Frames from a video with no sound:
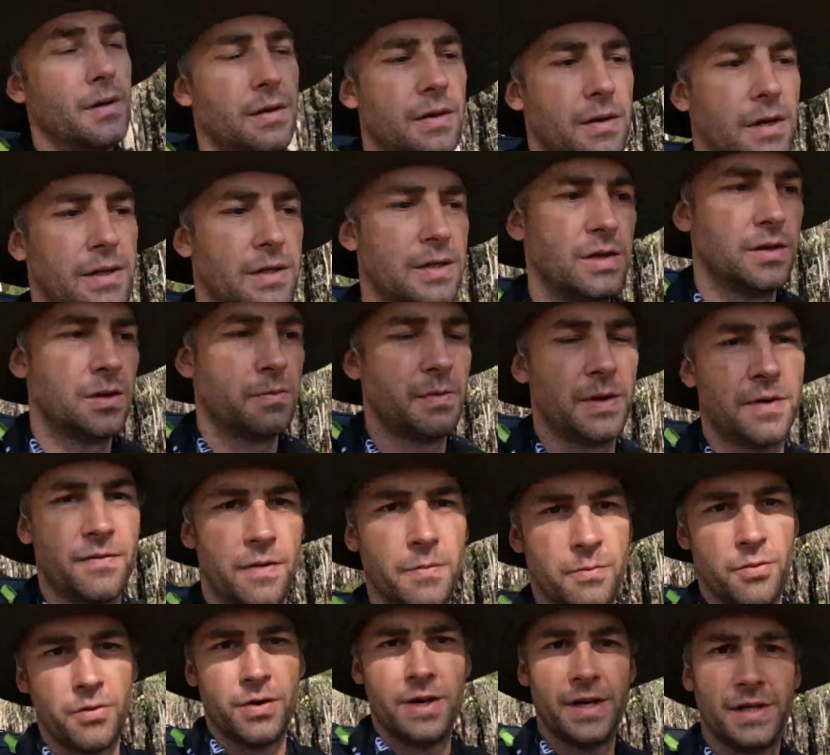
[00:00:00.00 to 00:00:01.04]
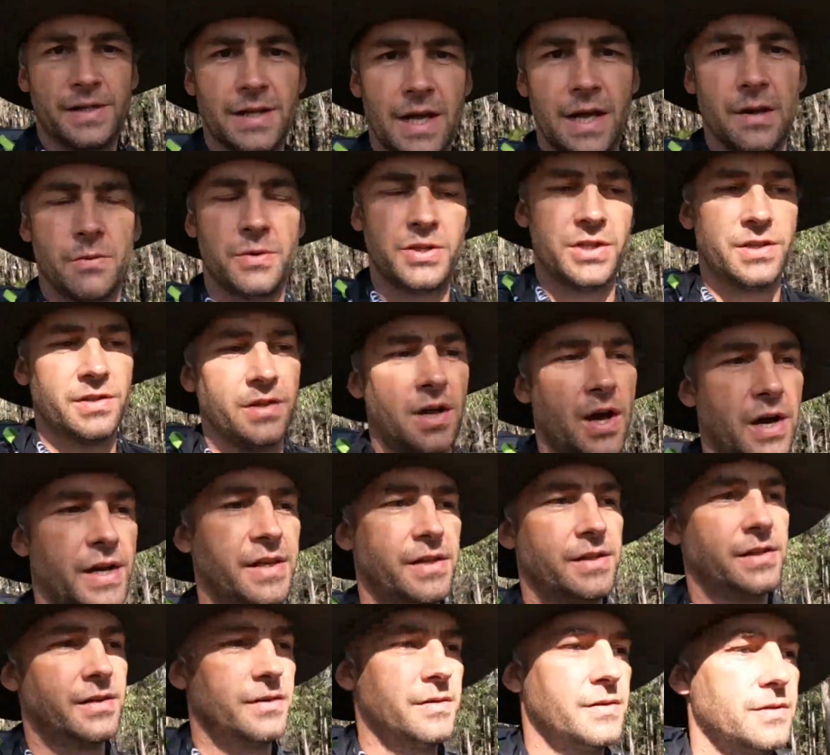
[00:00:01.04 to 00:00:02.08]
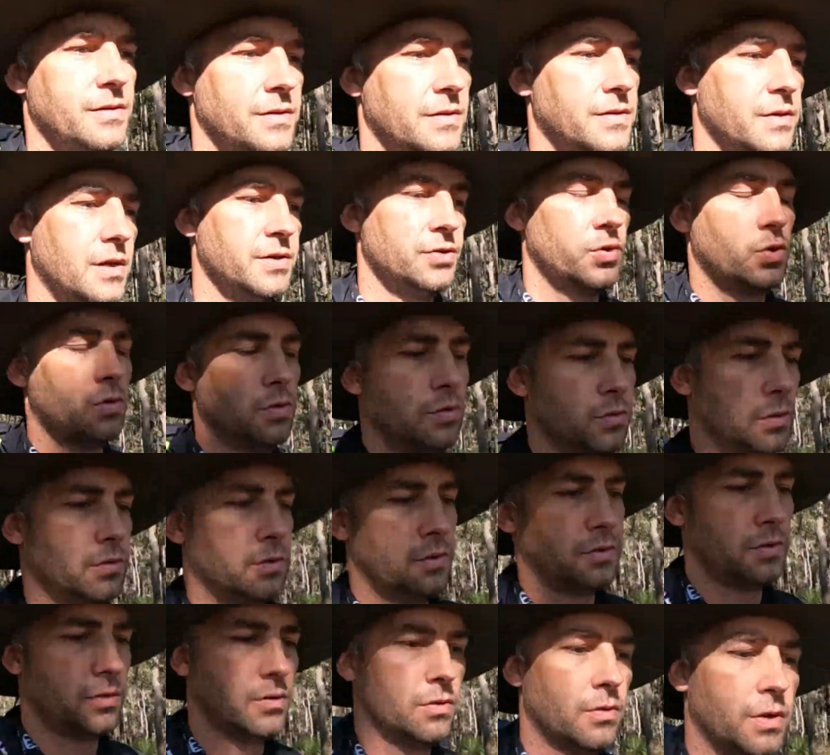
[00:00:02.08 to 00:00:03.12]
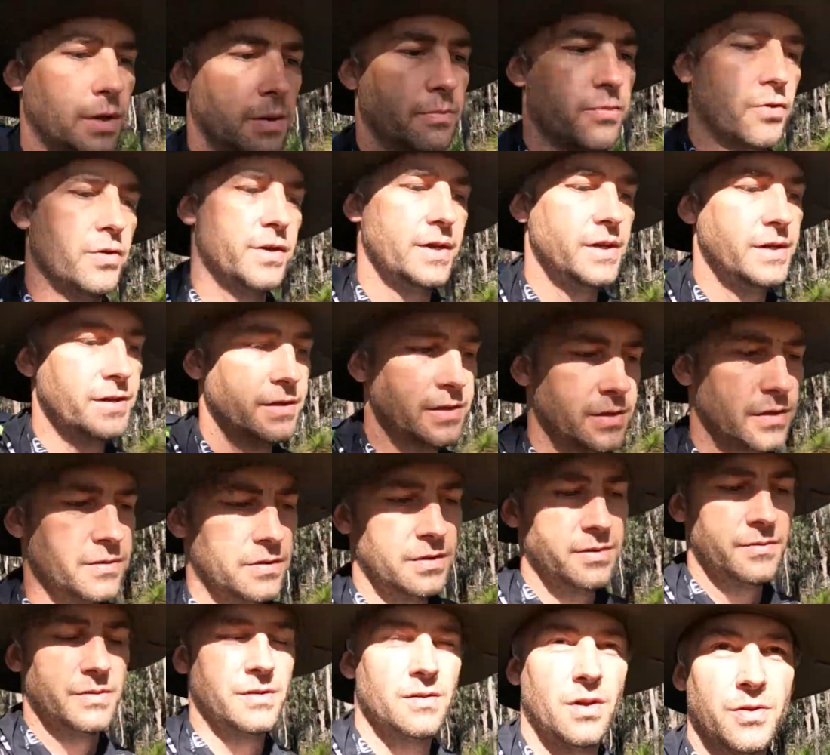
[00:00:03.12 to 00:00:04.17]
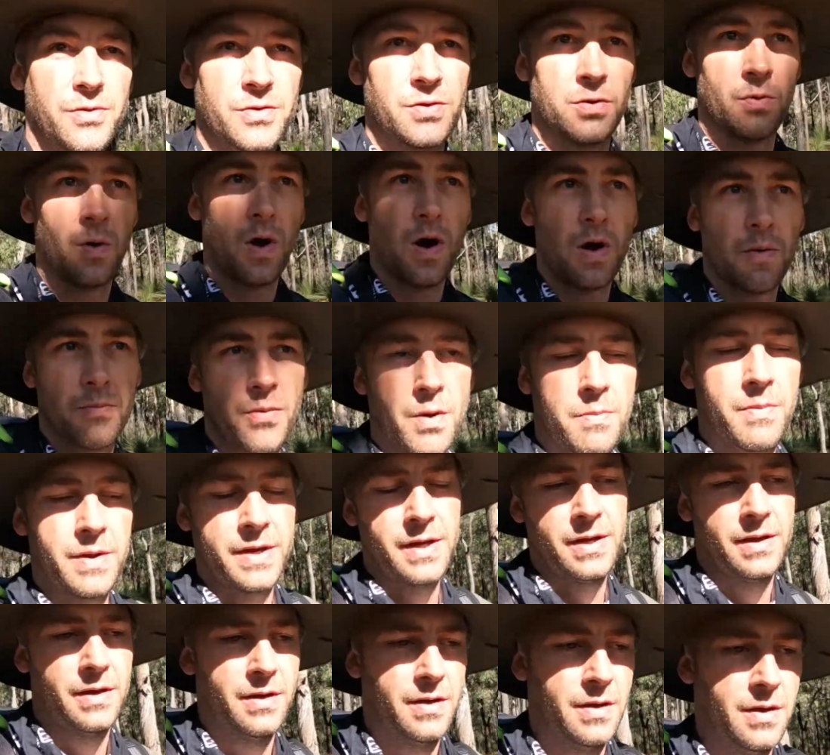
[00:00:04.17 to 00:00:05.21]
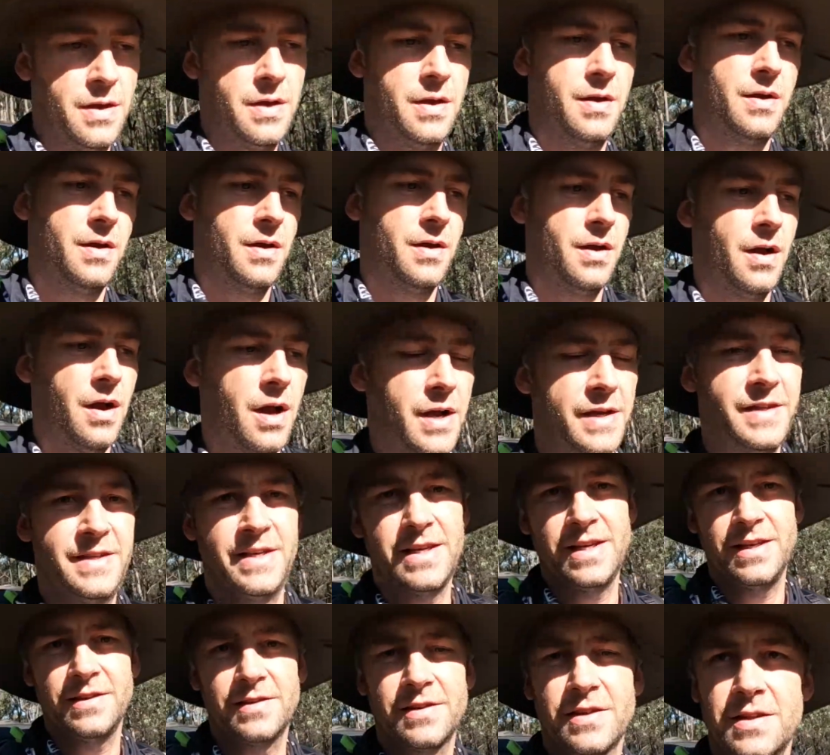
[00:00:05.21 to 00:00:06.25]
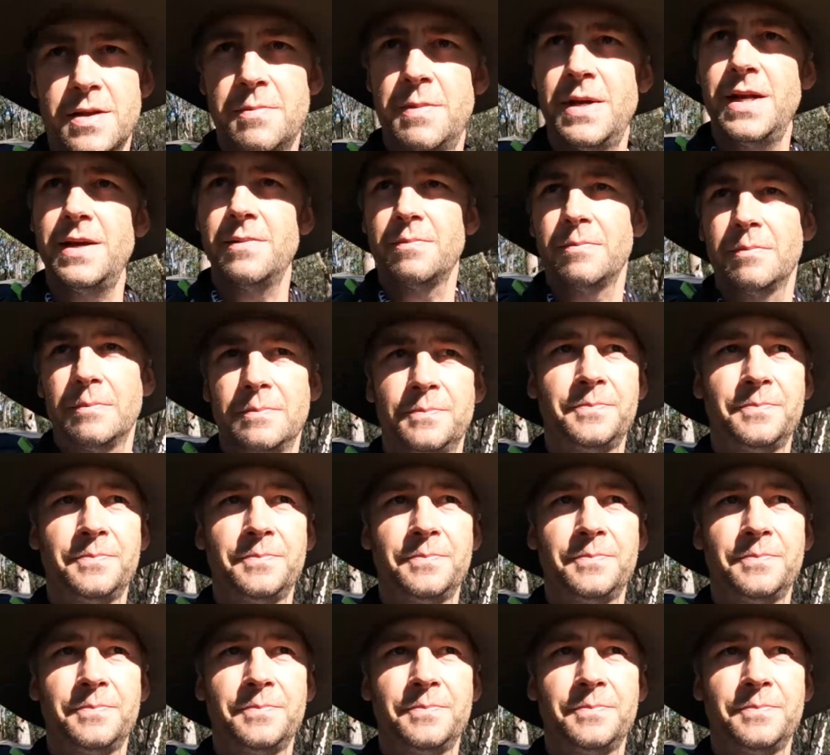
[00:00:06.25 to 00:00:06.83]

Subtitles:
there's a little bit of a breeze now, which is nice. Nice cooling breeze. It's not too hot, probably high teens at the minute.